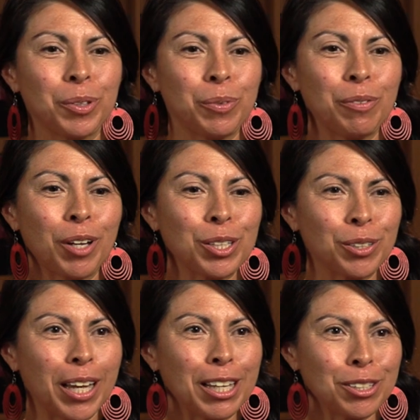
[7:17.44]
We've
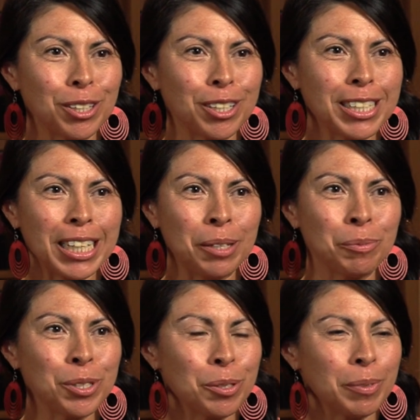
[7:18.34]
also asked our
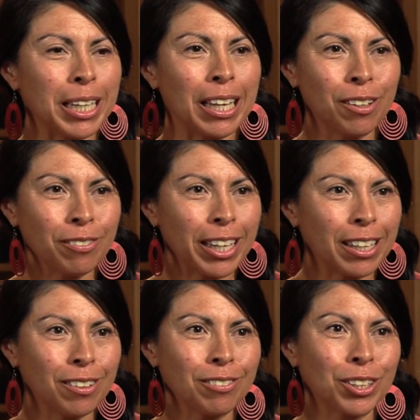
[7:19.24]
teams to be
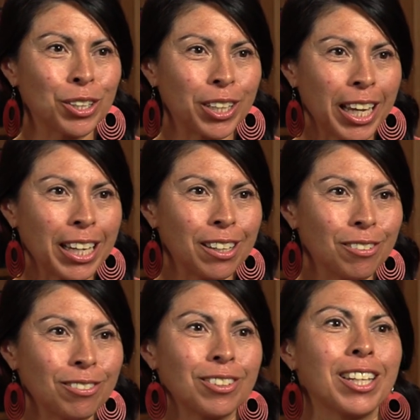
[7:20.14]
innovative and
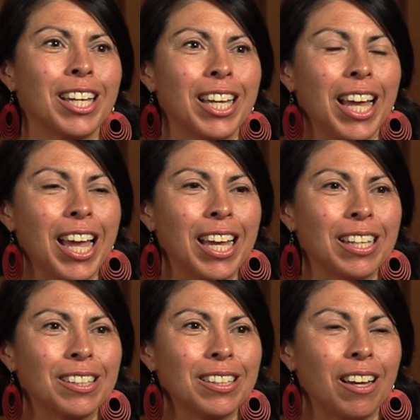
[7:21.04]
creative.
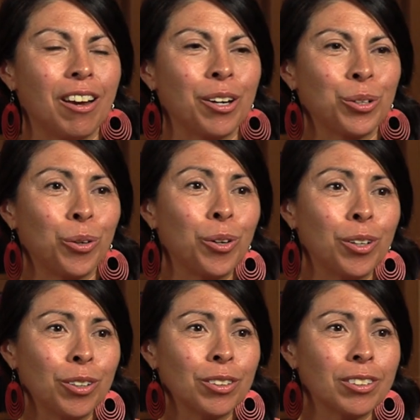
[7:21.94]
And our
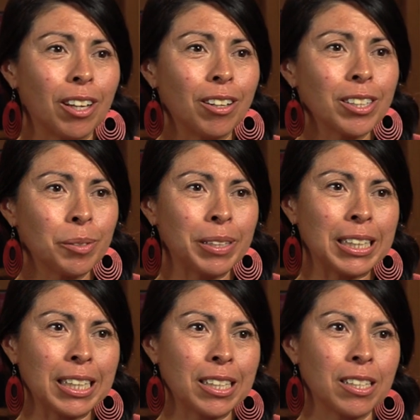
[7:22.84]
goal
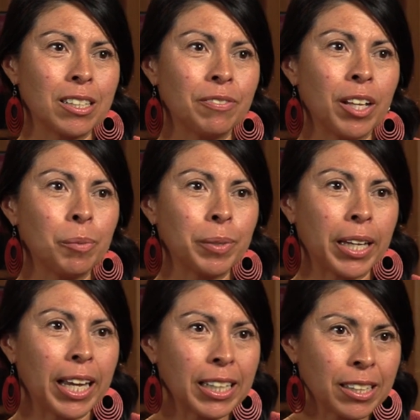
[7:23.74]
ultimately is to develop a
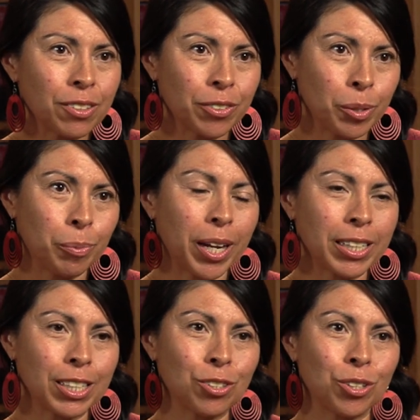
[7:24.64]
guidance for the
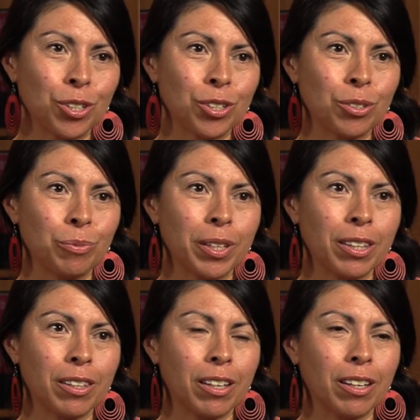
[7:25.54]
practitioners with,
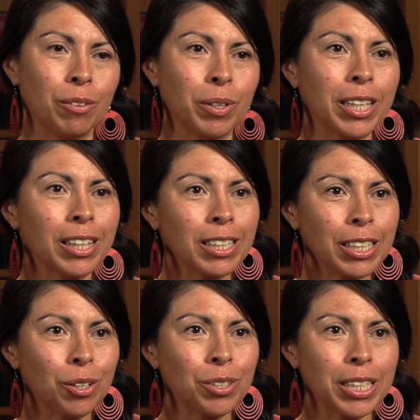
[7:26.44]
uh, within the
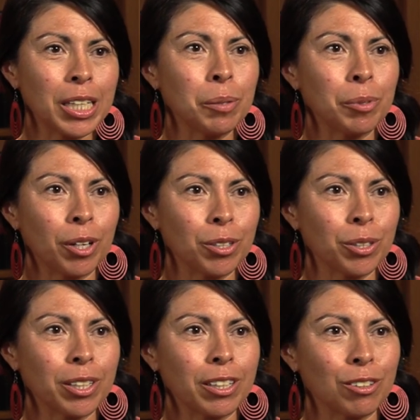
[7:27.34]
DOT, but
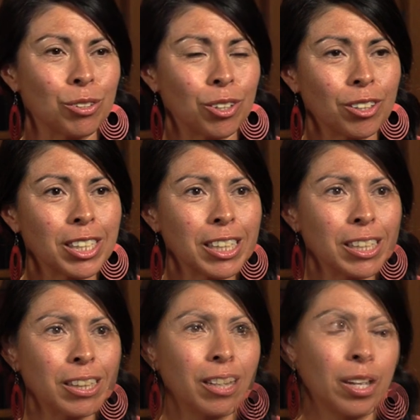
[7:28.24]
also the
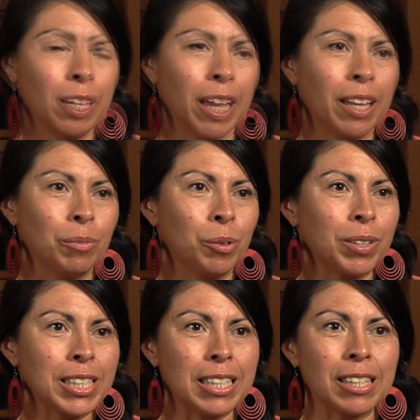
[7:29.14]
consultants. And when
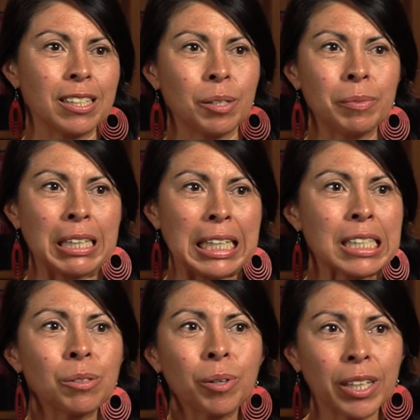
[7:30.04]
we see that something
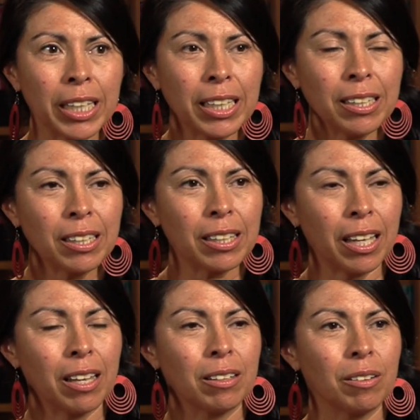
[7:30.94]
isn't working,
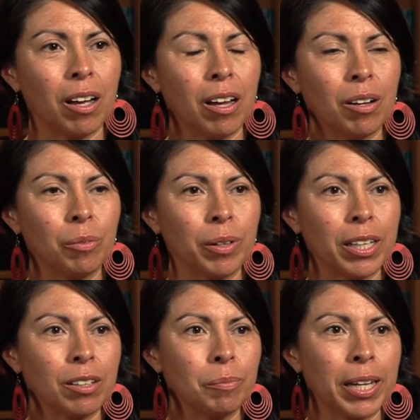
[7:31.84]
then we
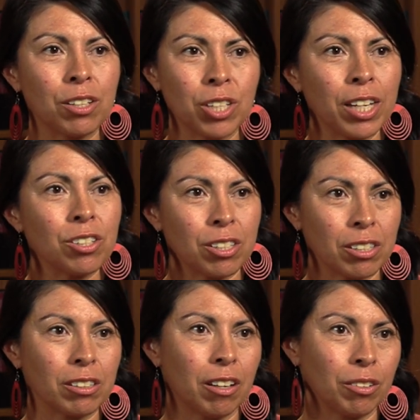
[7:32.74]
can make
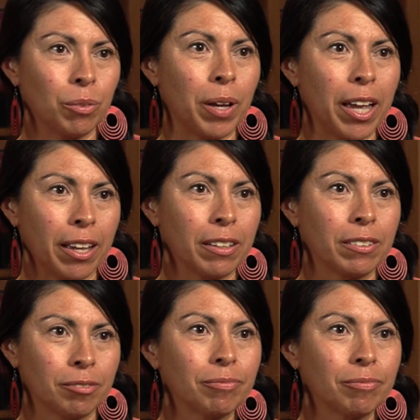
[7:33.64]
changes along the way.